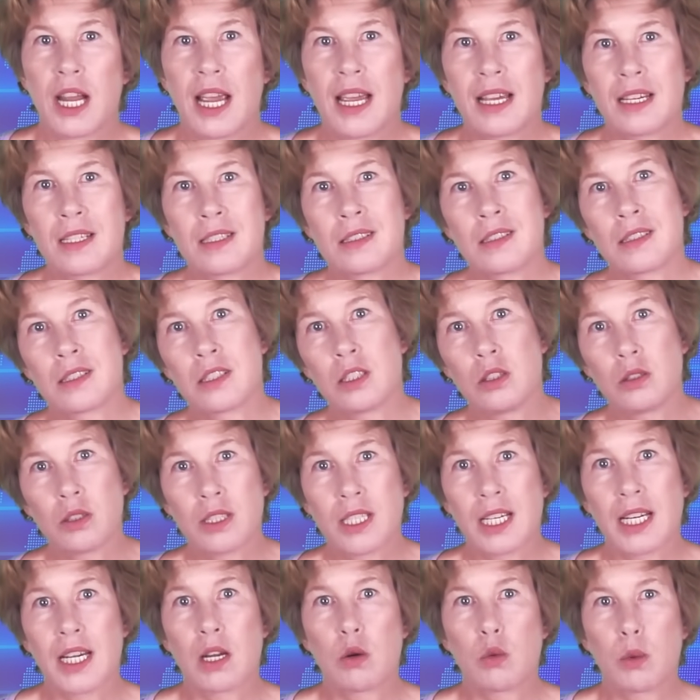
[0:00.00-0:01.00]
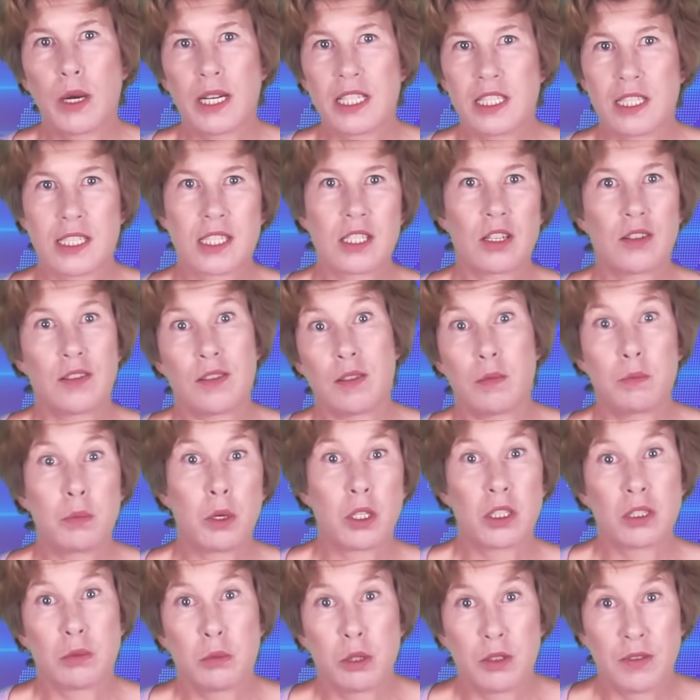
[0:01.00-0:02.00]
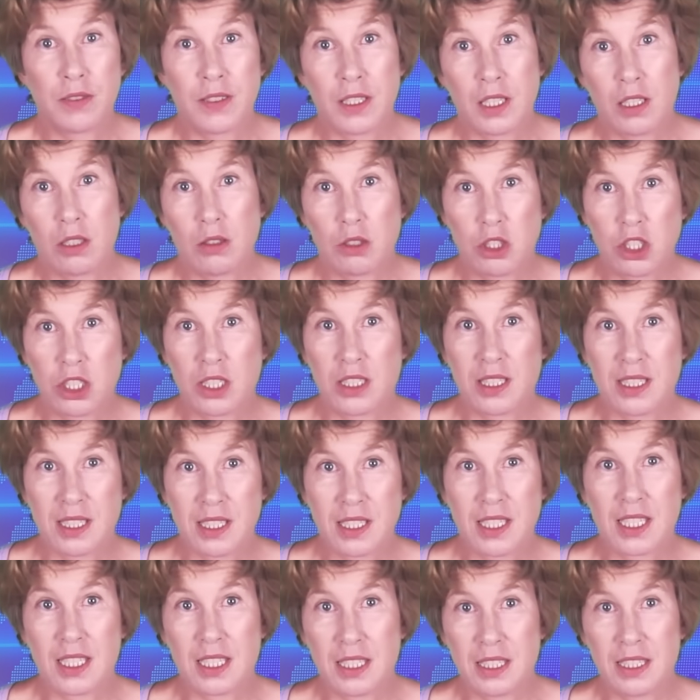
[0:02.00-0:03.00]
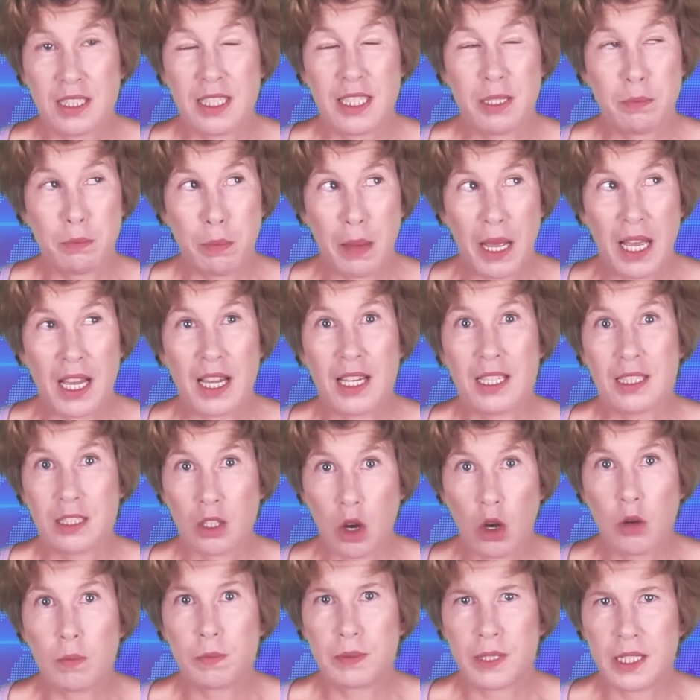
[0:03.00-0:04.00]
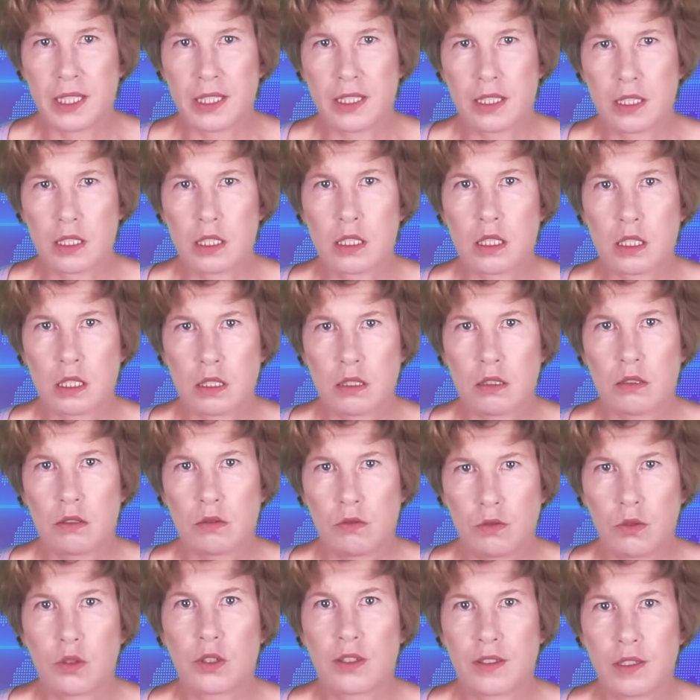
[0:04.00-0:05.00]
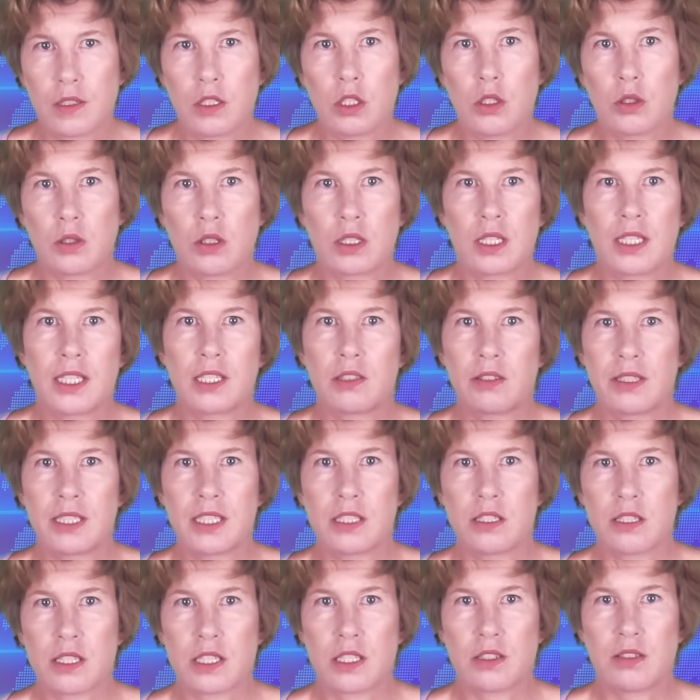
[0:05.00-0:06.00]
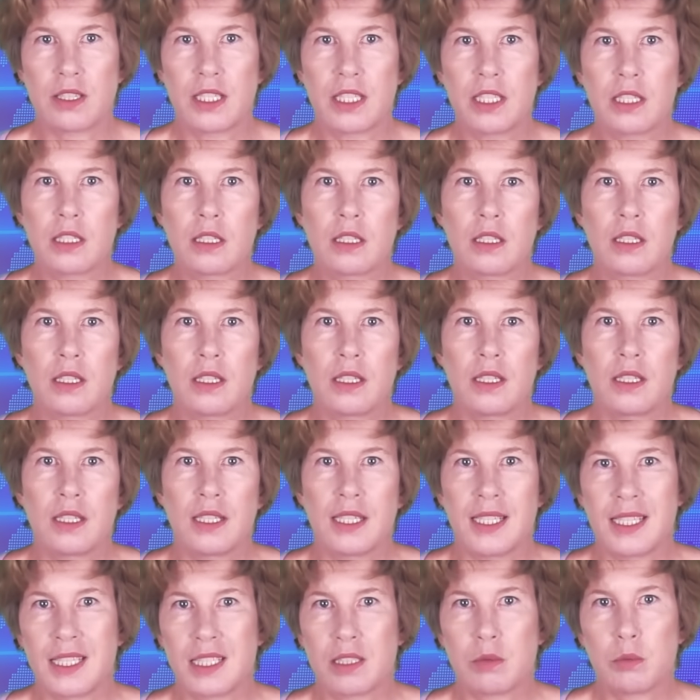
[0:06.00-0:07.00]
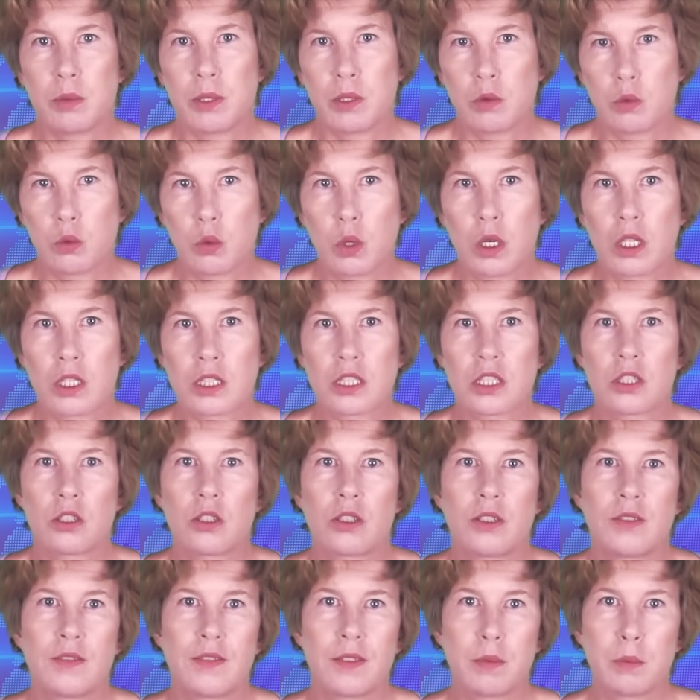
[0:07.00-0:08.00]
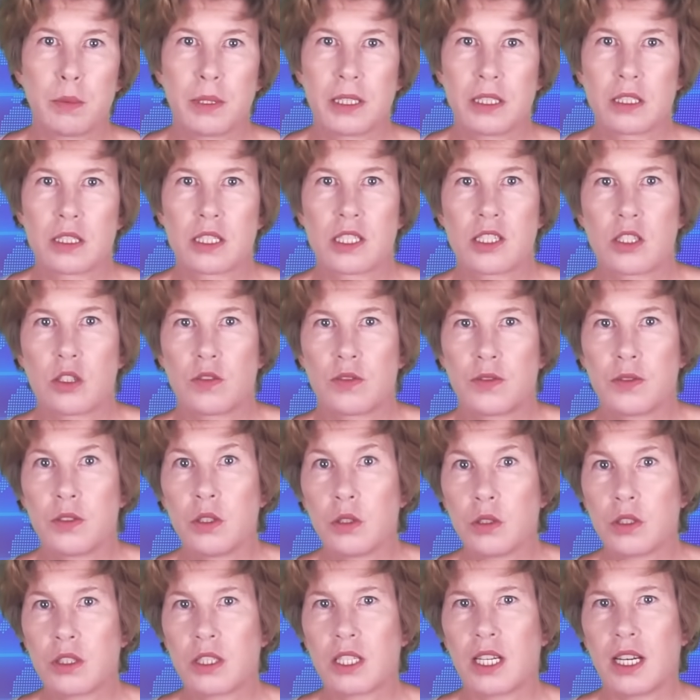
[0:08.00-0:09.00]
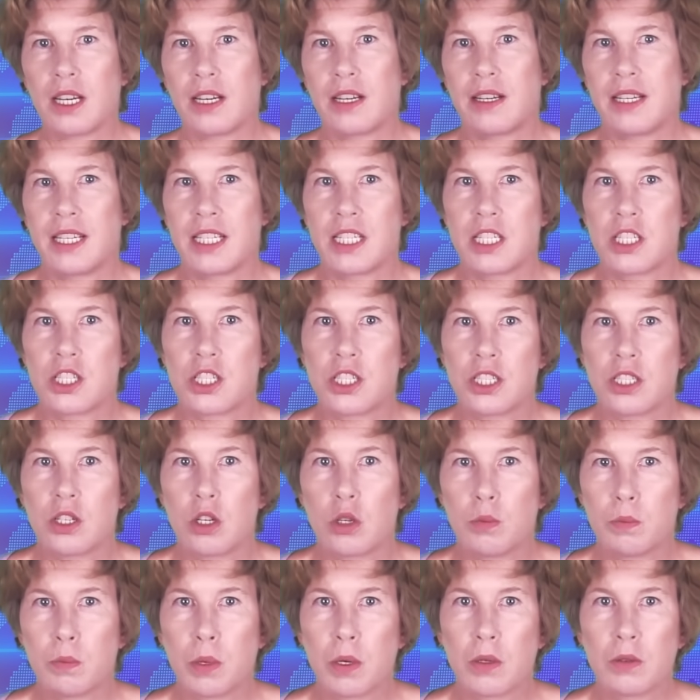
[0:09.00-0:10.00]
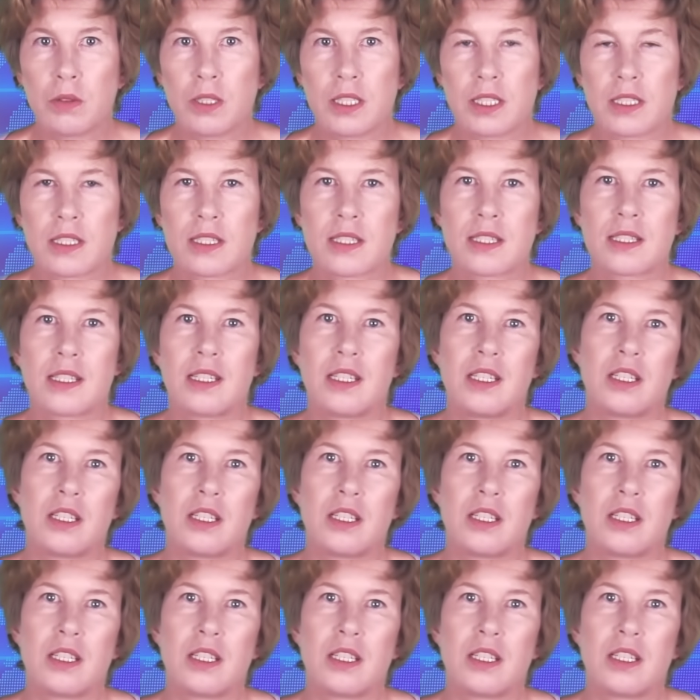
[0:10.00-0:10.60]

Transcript: hand, nuclear waste on the bottom of the ocean is clearly bad optics for the nuclear industry. It'll be water on the mills of nuclear energy opponents.